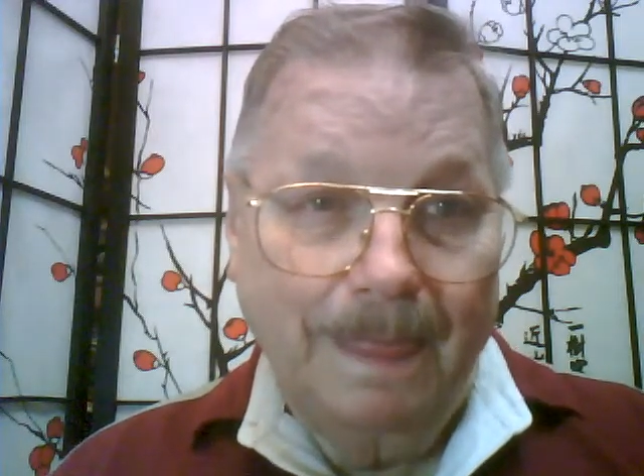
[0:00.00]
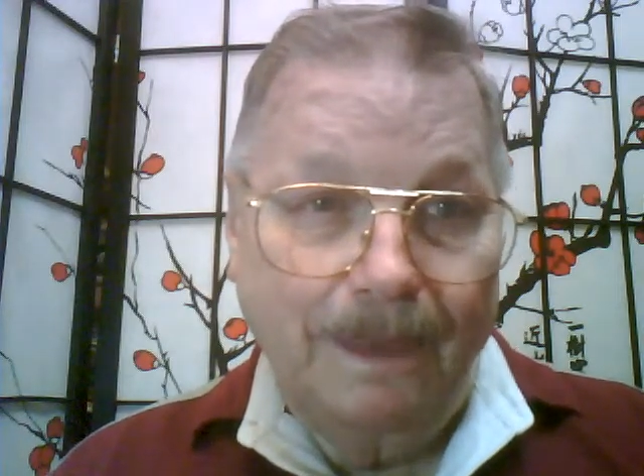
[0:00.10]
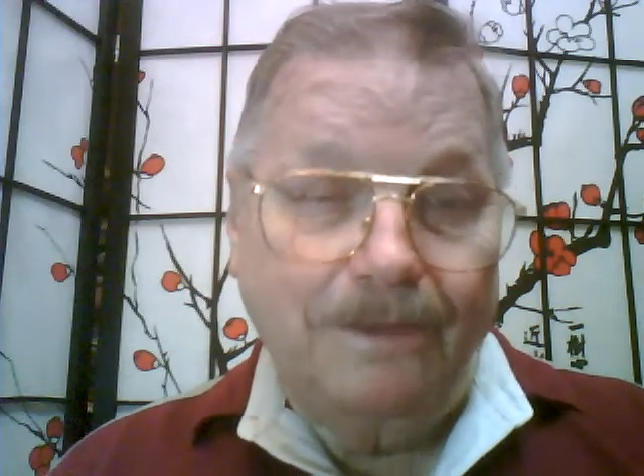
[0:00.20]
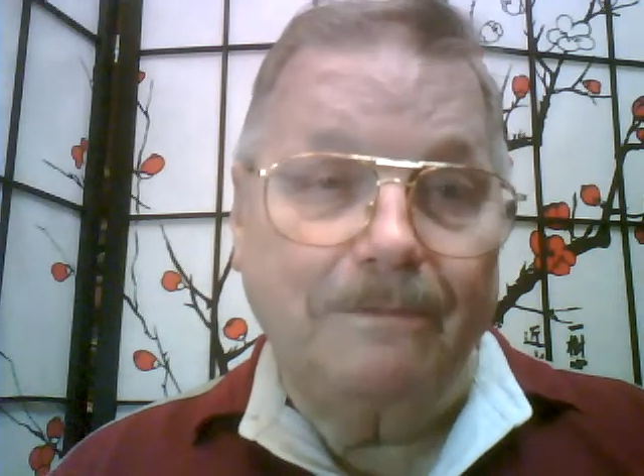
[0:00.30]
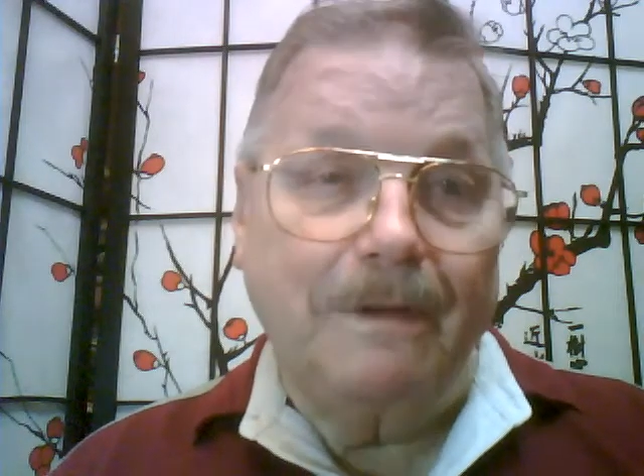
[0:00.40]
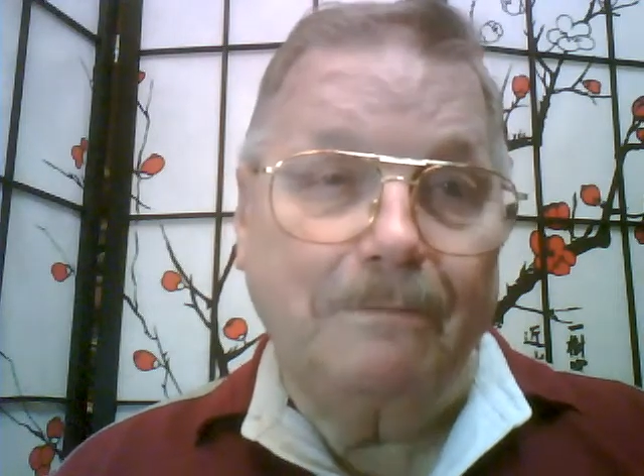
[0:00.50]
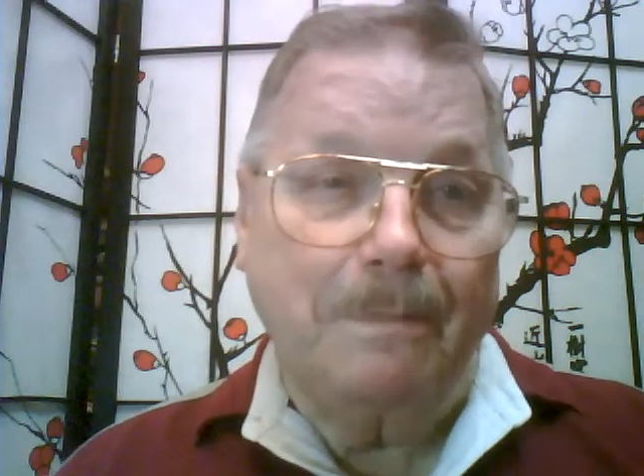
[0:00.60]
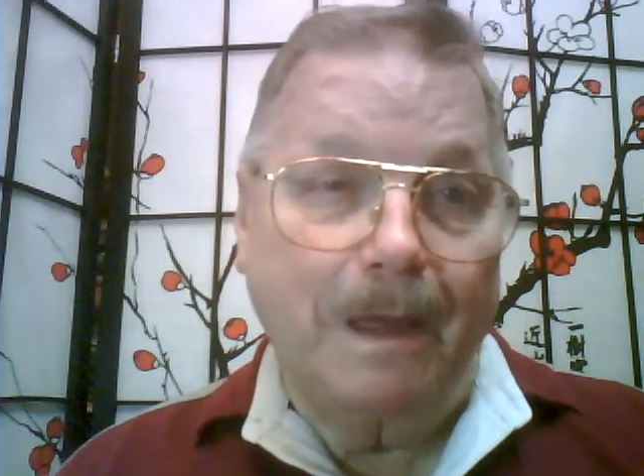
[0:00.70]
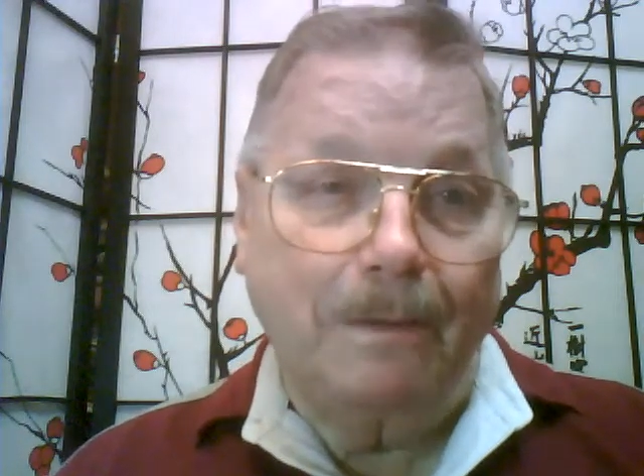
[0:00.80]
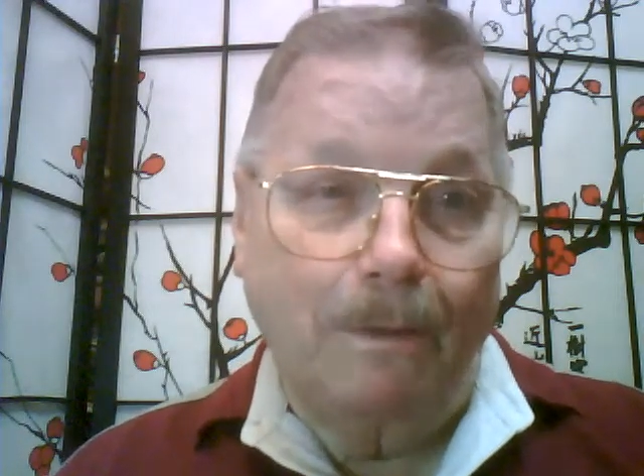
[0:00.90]
This is Reverend
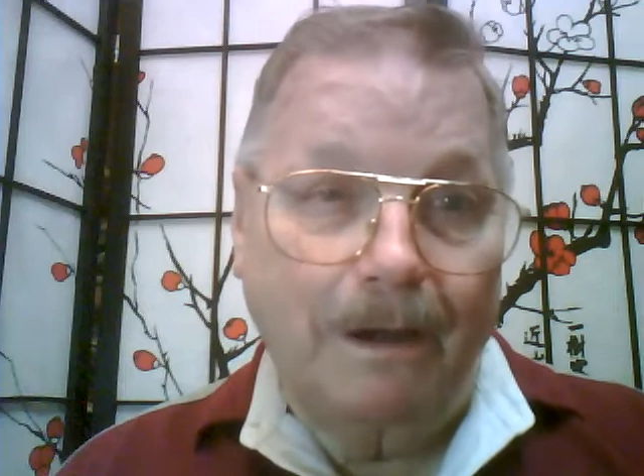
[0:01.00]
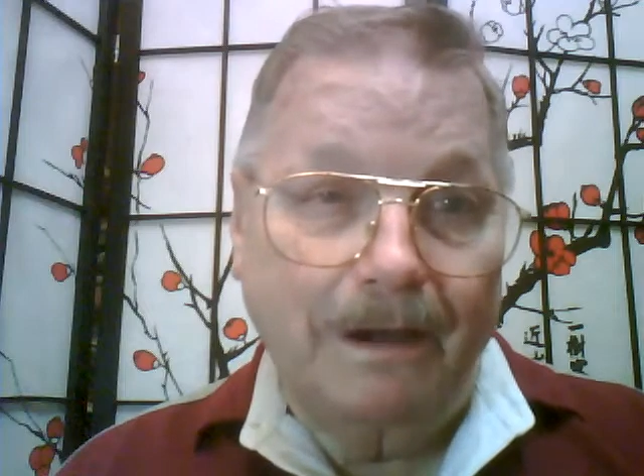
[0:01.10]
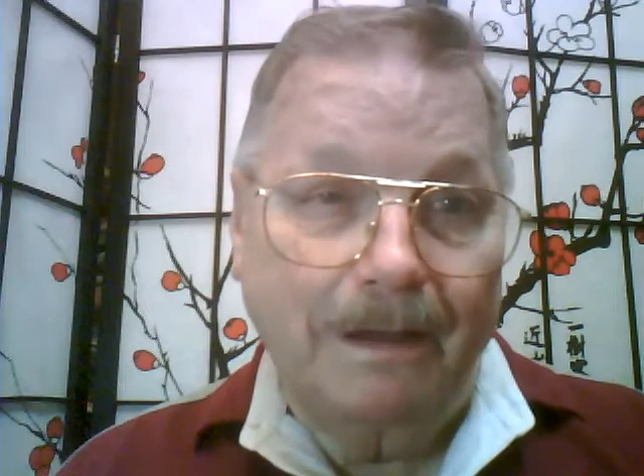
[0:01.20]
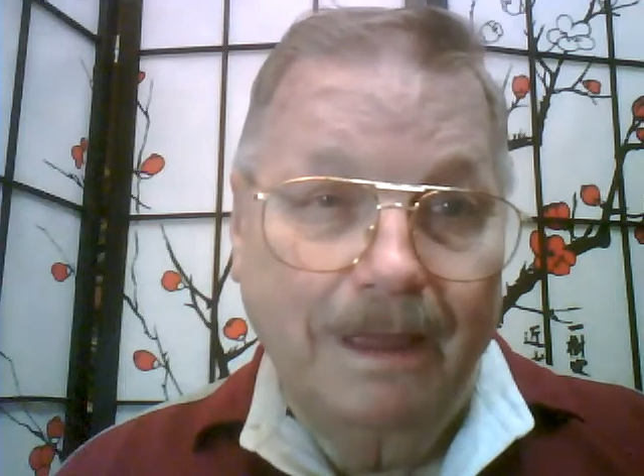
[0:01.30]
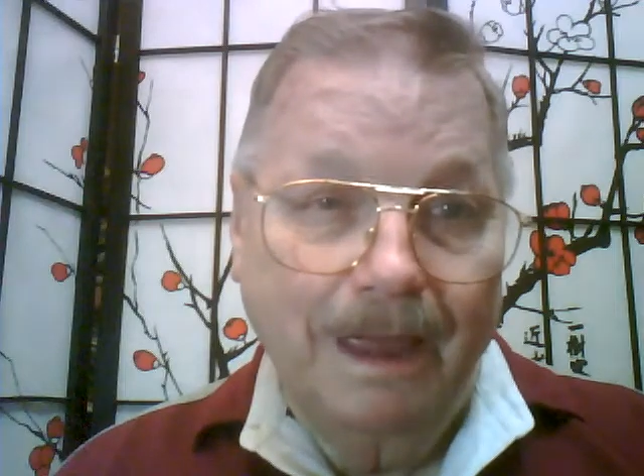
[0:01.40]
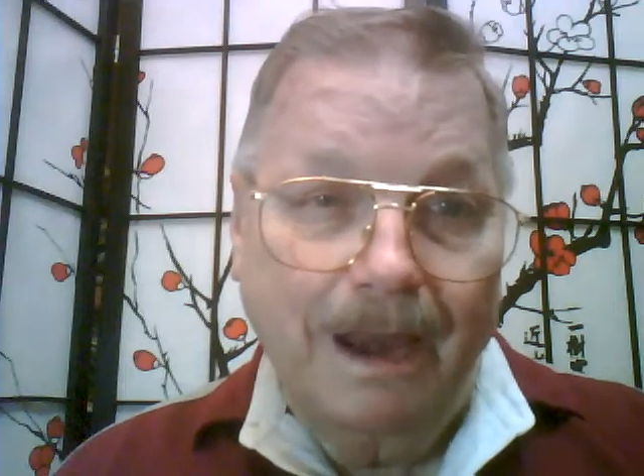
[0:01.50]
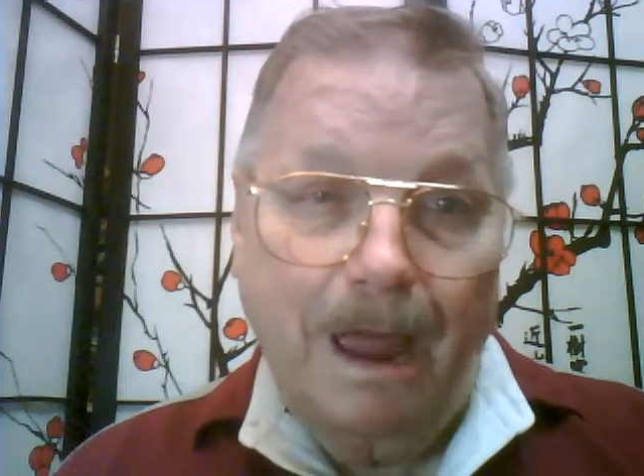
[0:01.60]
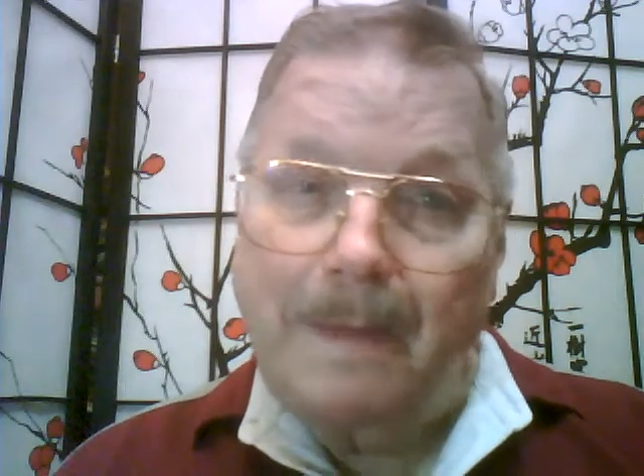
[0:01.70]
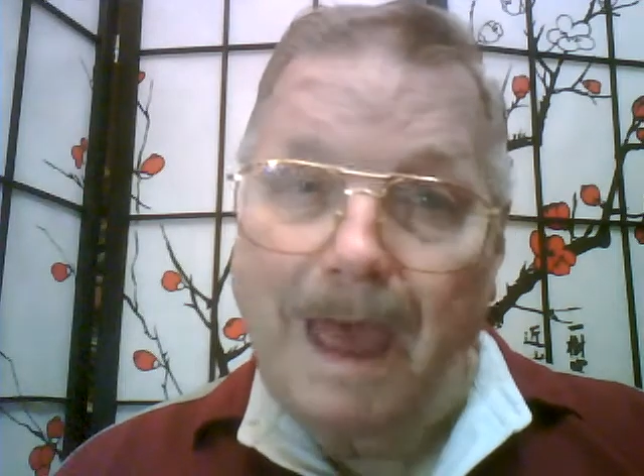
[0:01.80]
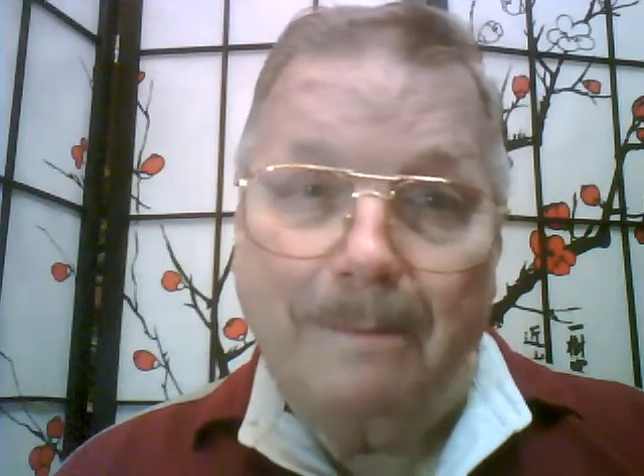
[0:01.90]
Mike Warner, and
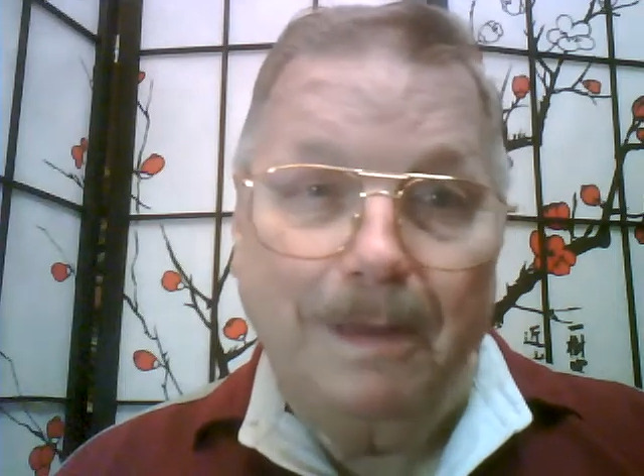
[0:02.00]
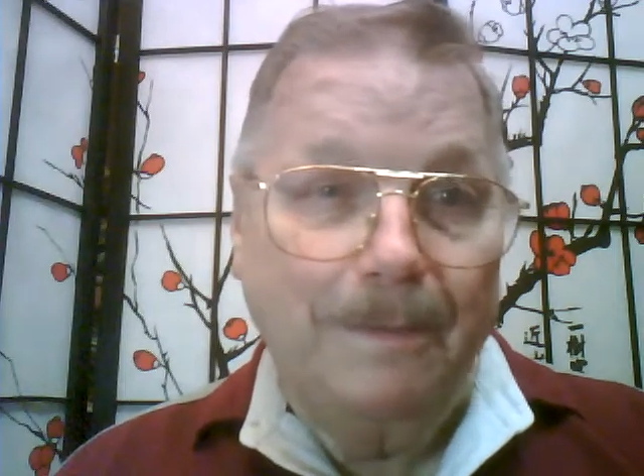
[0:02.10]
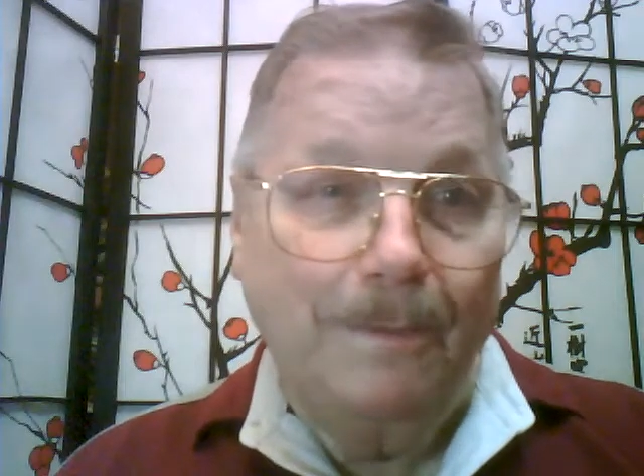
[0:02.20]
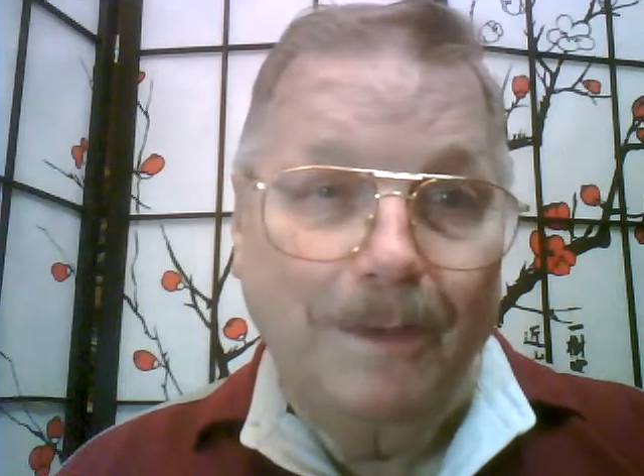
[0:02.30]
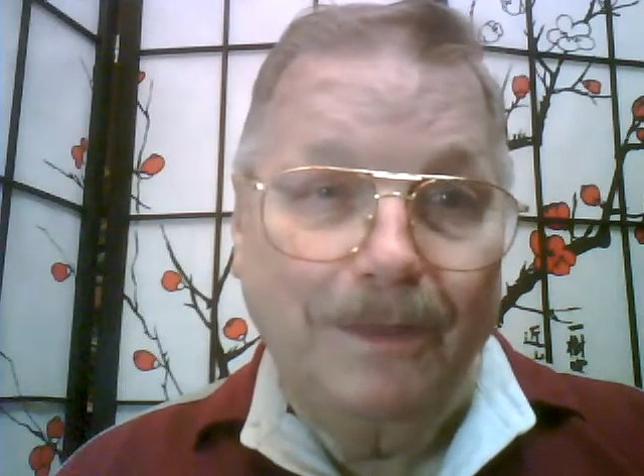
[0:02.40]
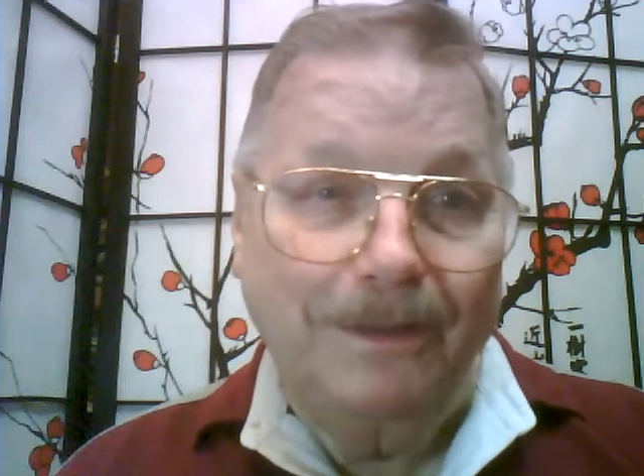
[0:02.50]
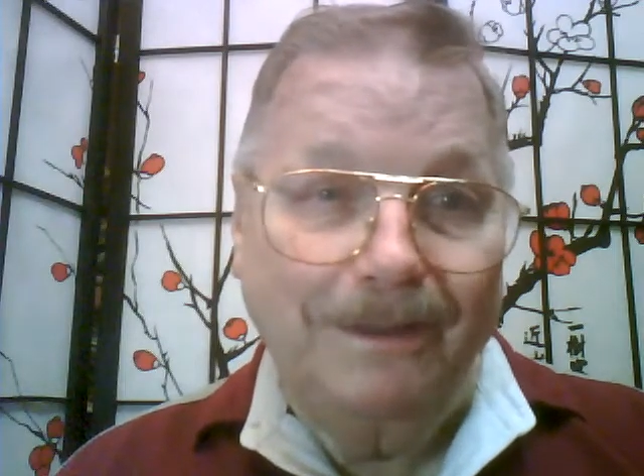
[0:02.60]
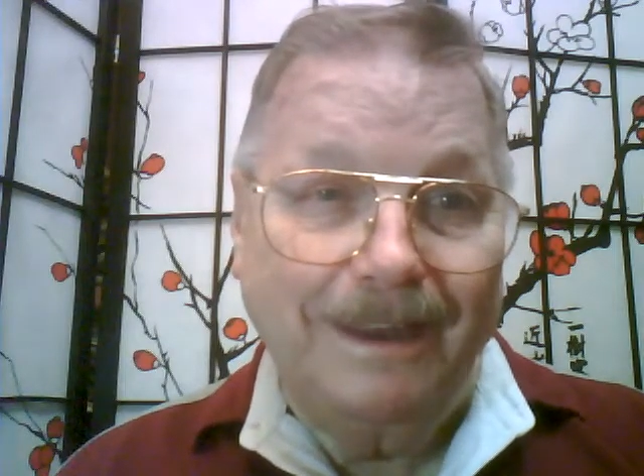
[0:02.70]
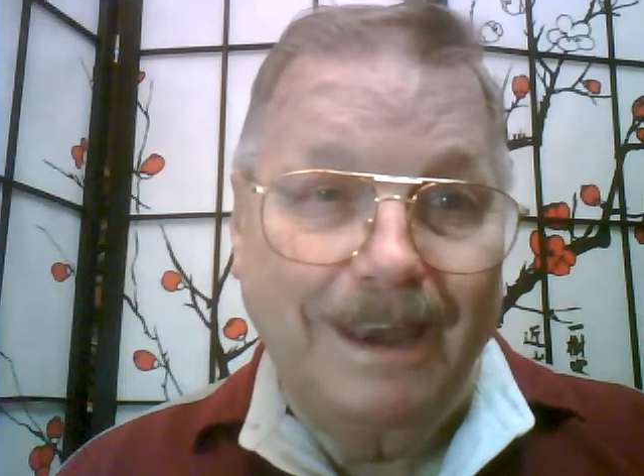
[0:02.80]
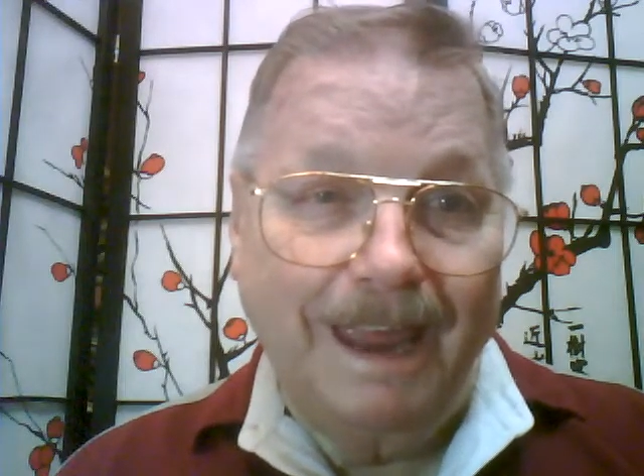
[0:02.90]
I'm happy to be with you
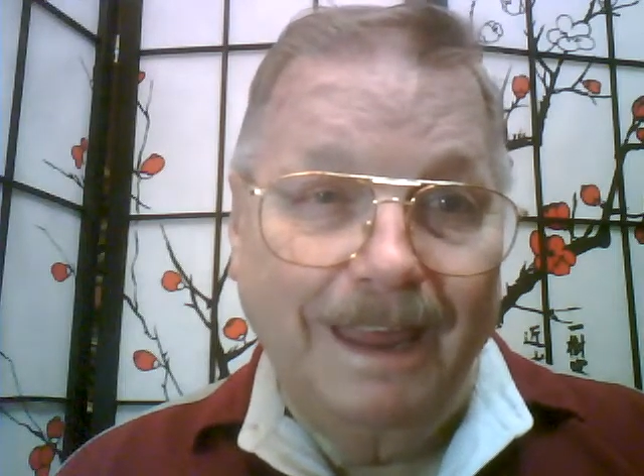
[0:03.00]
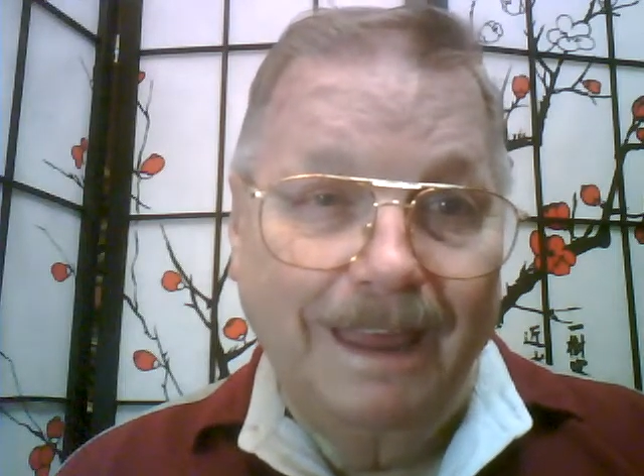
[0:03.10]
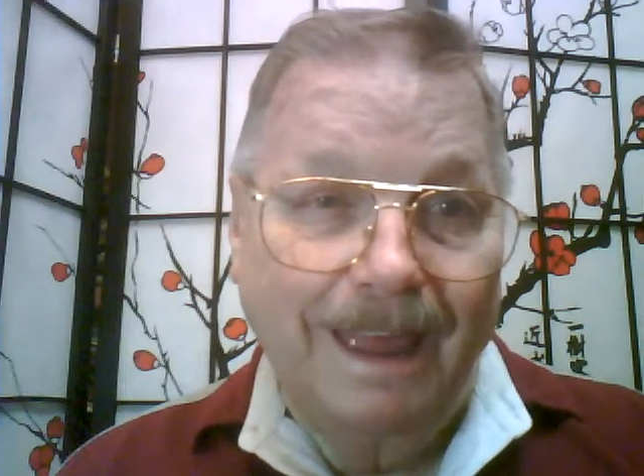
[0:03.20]
today.